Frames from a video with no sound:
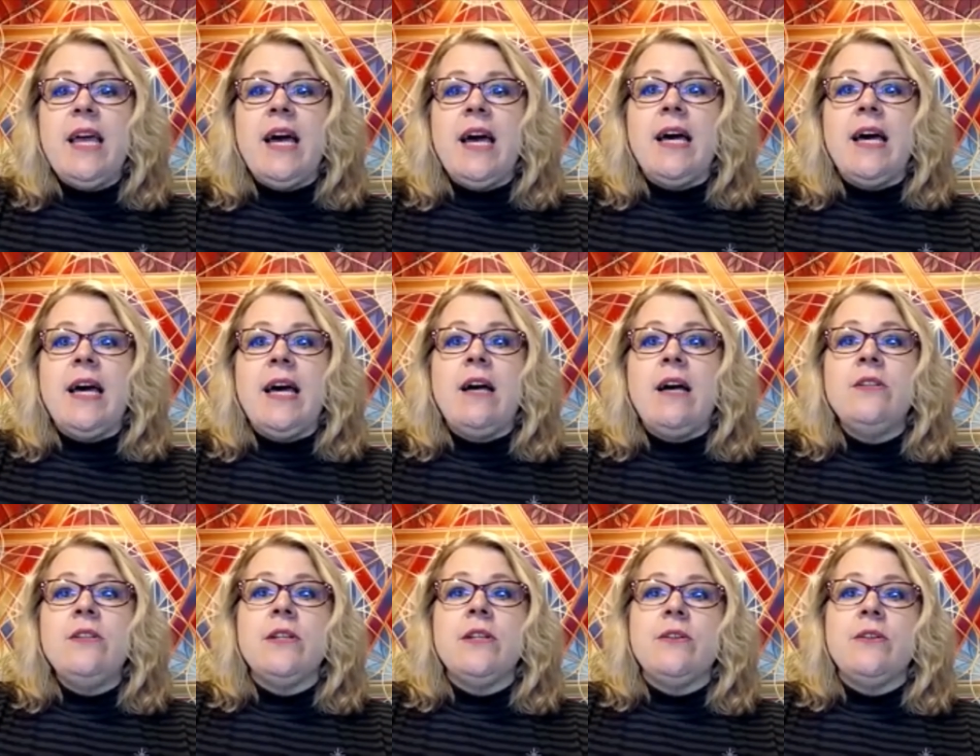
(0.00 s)
I
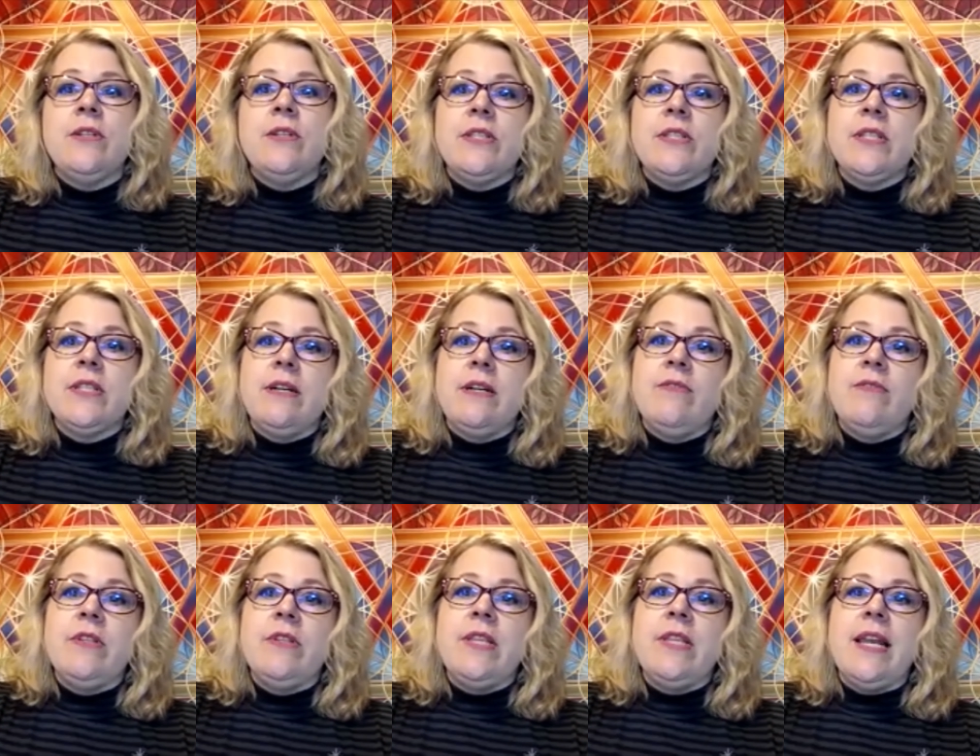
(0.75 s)
also
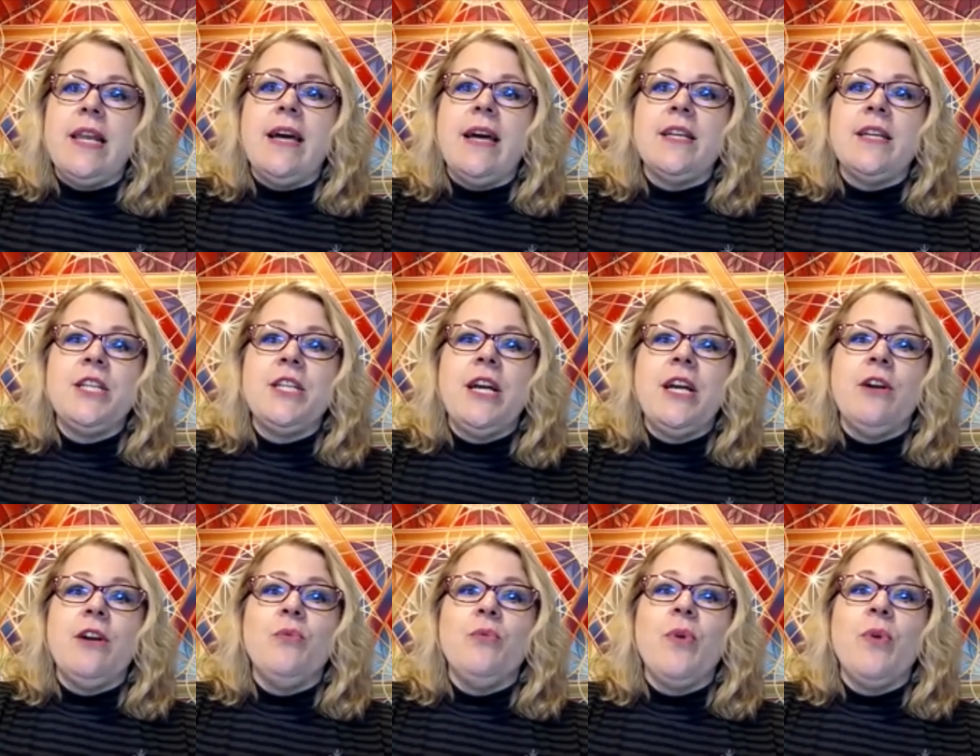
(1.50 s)
discovered that I
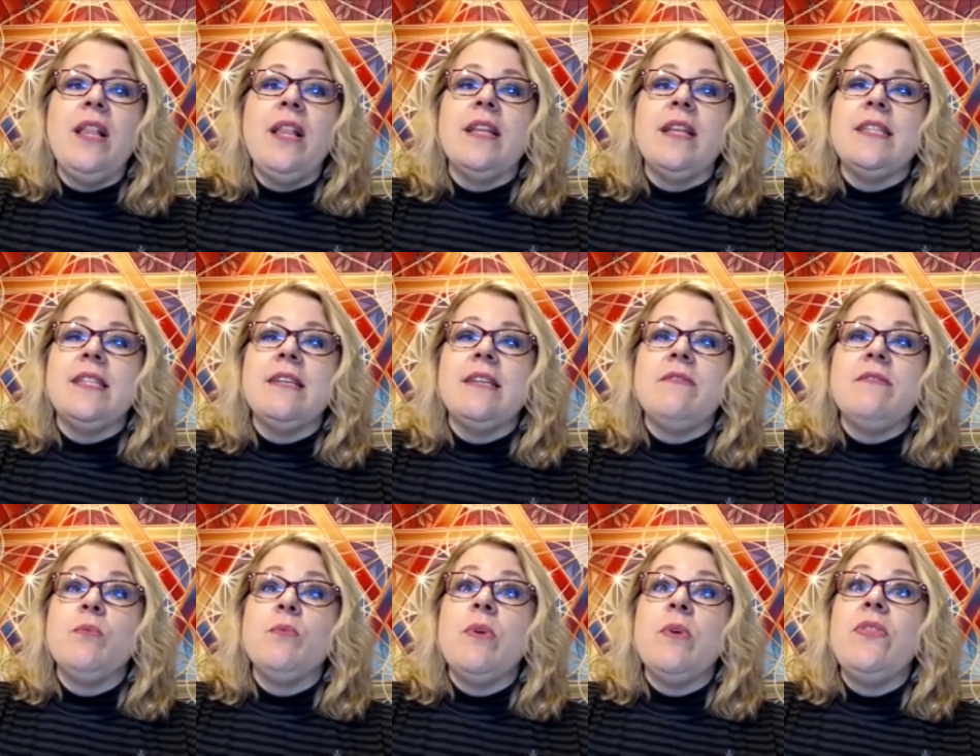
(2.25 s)
shared
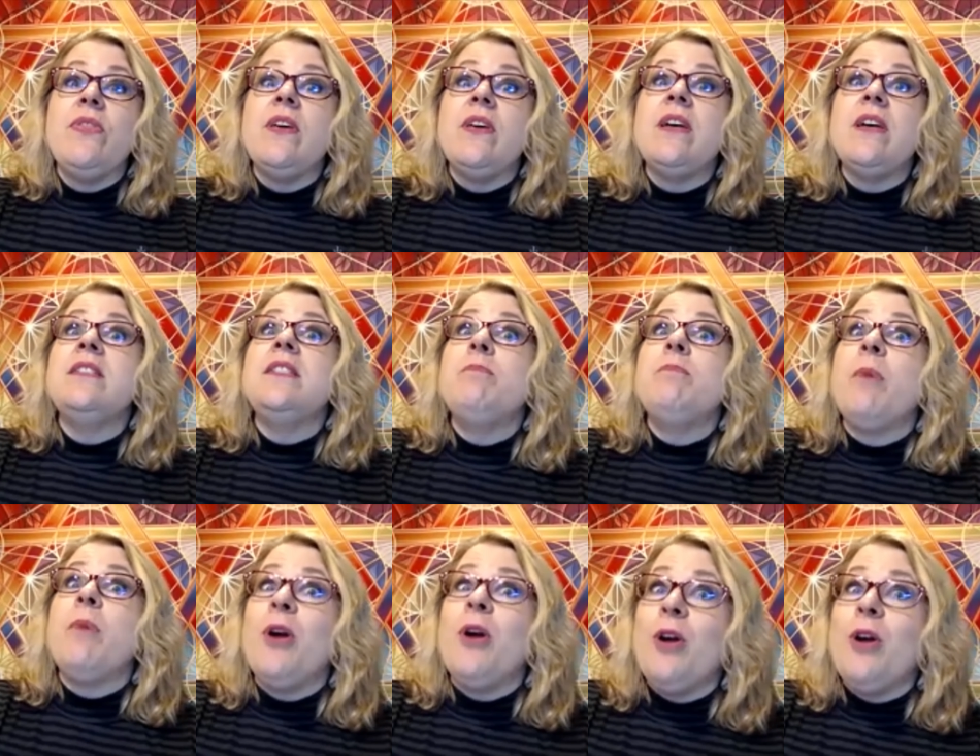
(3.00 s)
relatives with the
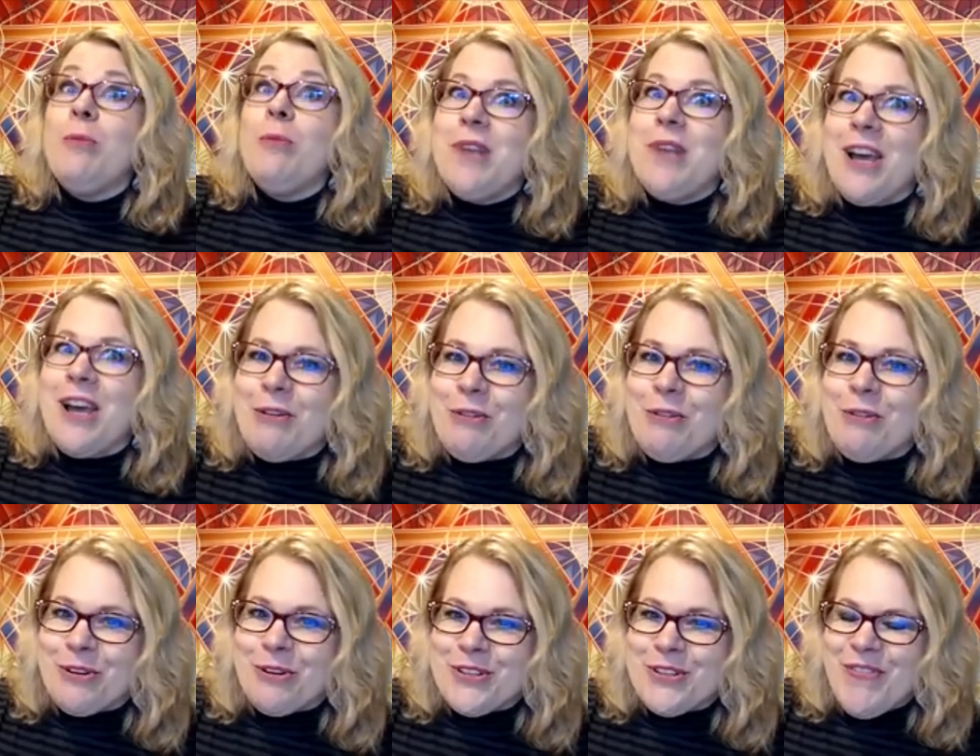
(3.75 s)
sperm
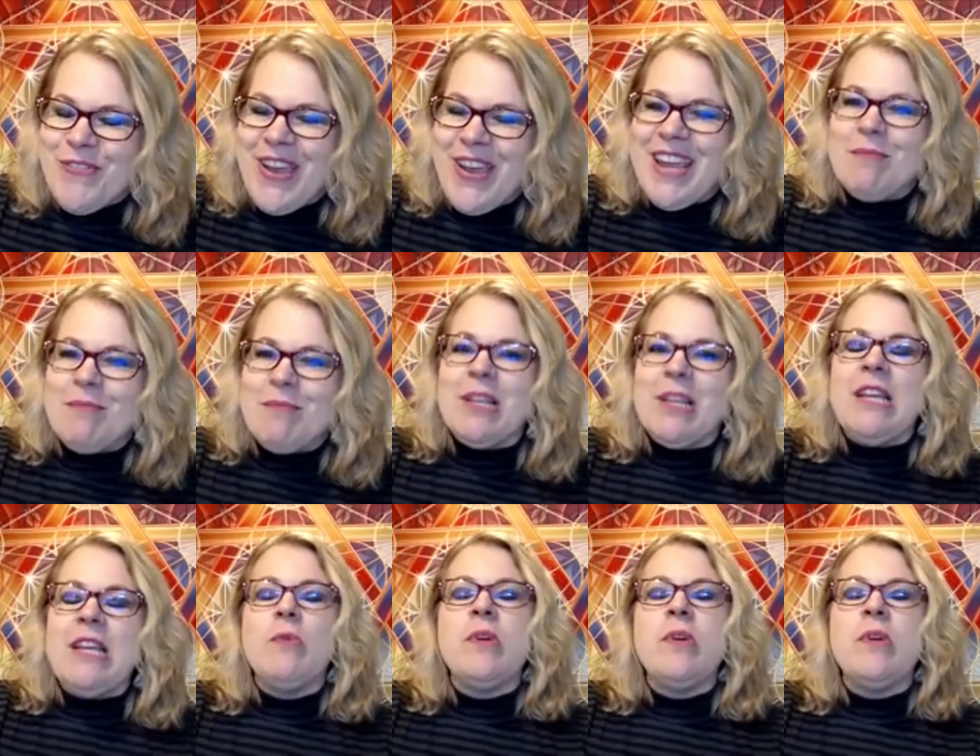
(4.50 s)
donor's
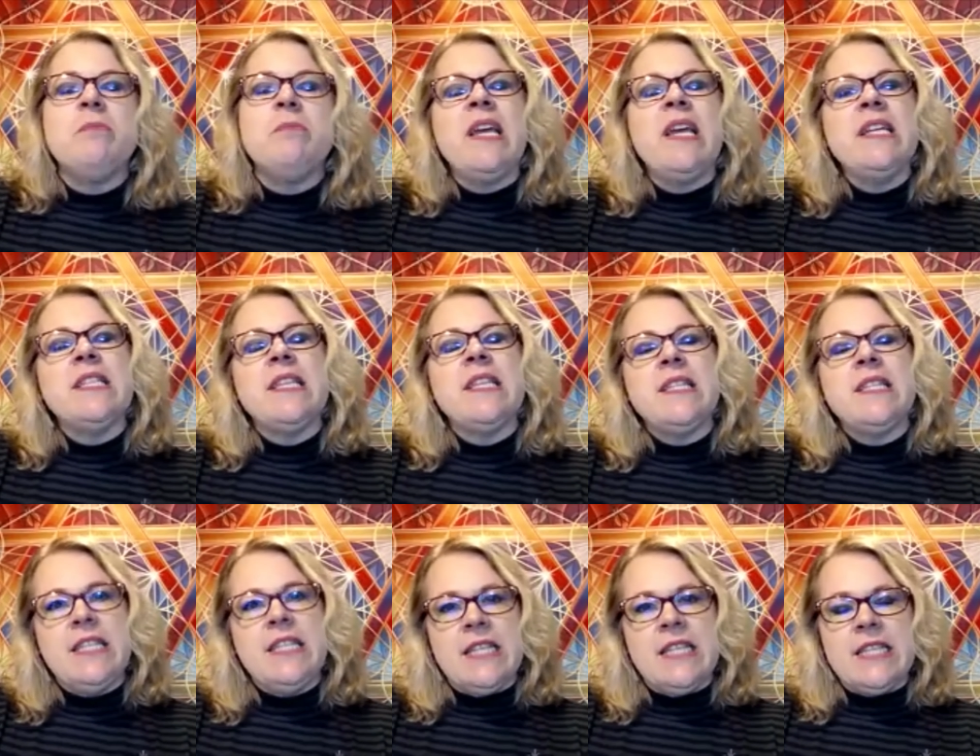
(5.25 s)
family, which makes
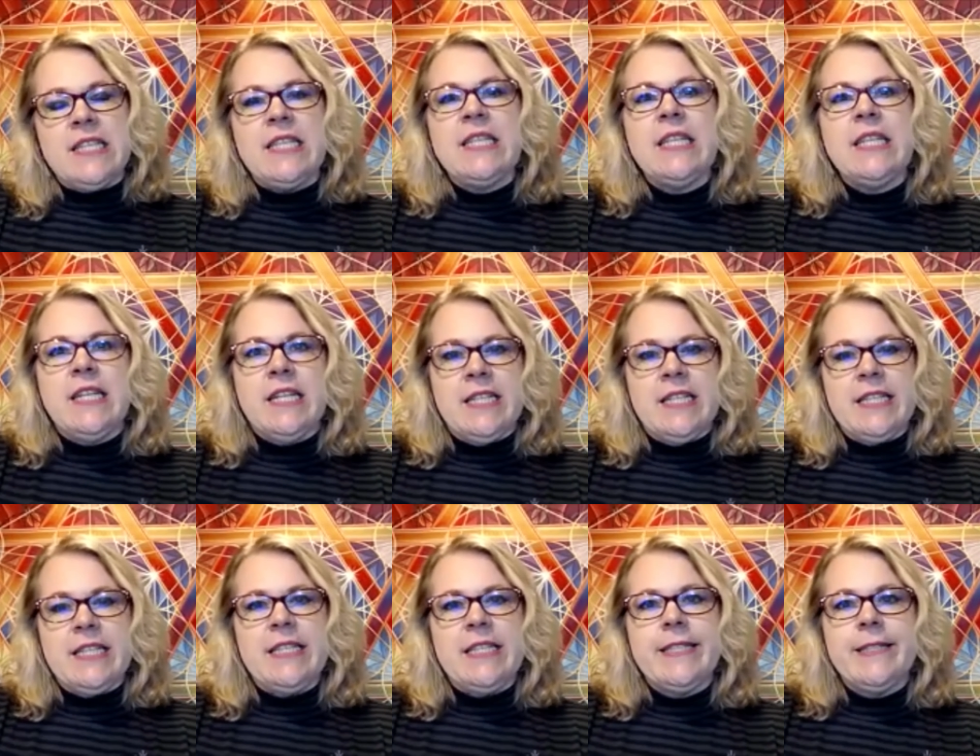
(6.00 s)
us distant
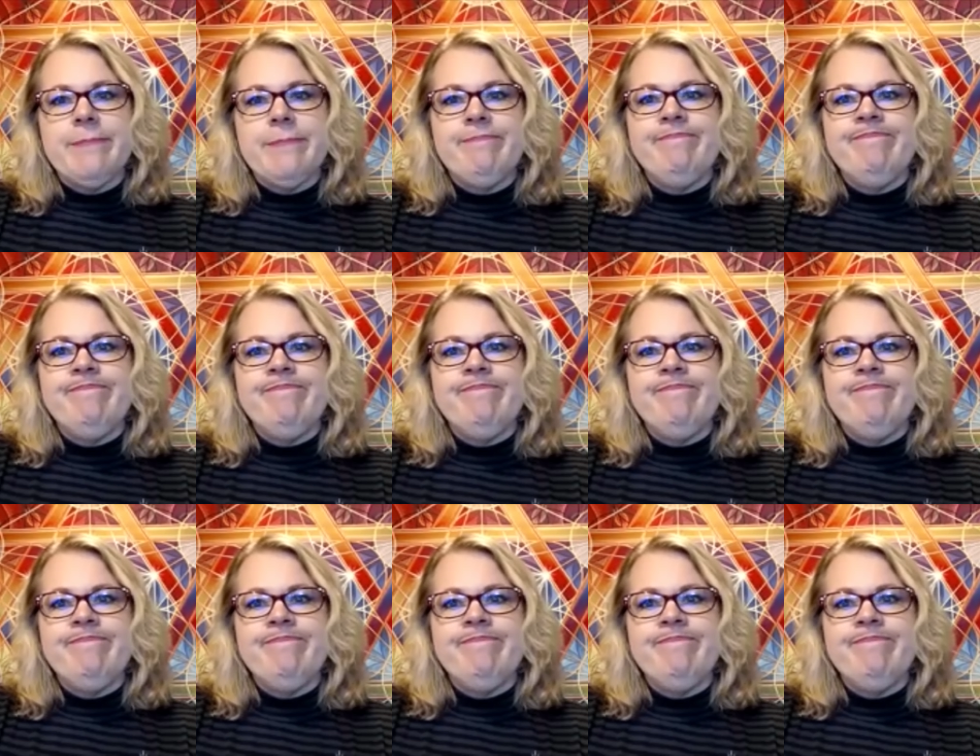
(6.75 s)
cousins.